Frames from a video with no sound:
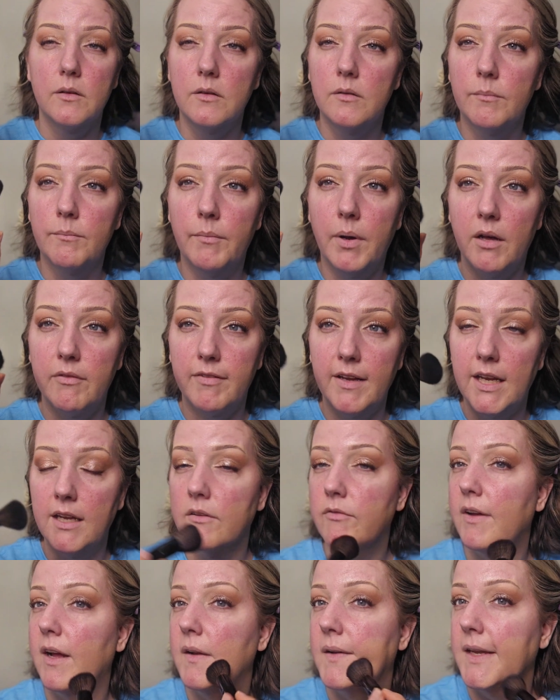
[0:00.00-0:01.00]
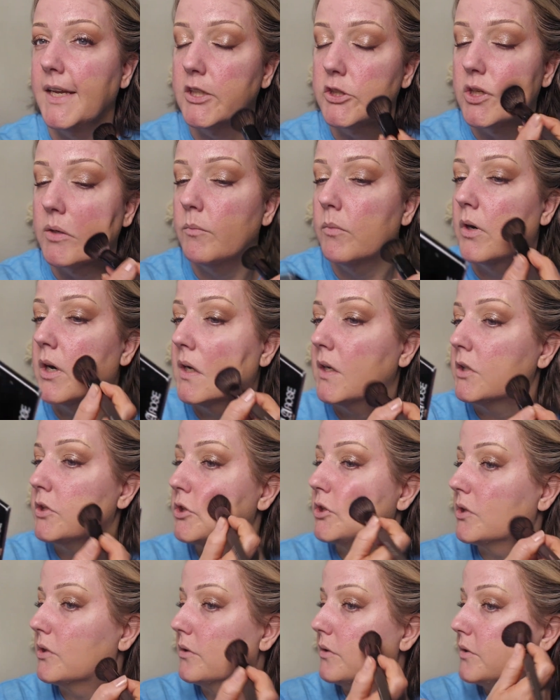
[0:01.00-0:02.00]
buffing foundation
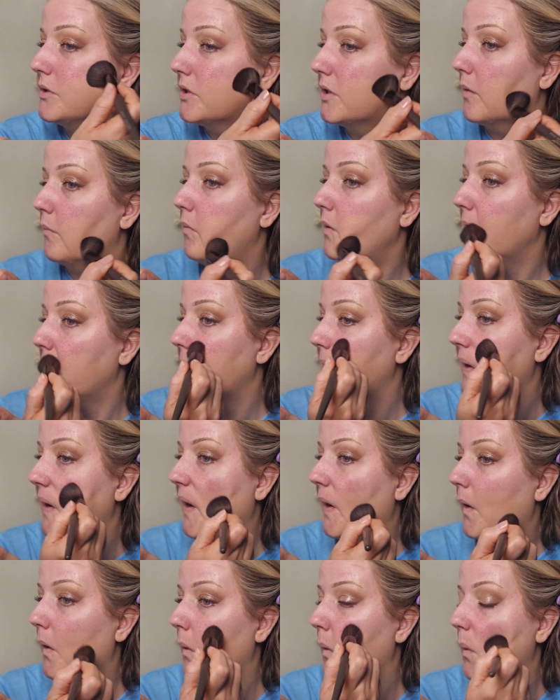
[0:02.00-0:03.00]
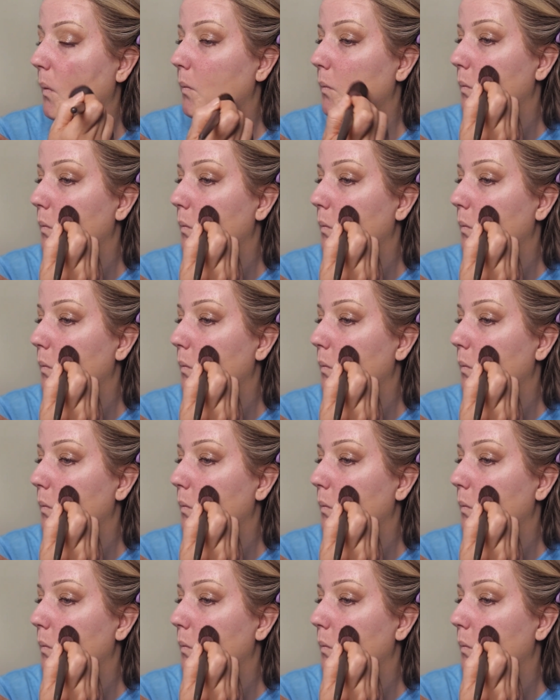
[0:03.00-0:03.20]
brush, to blend out.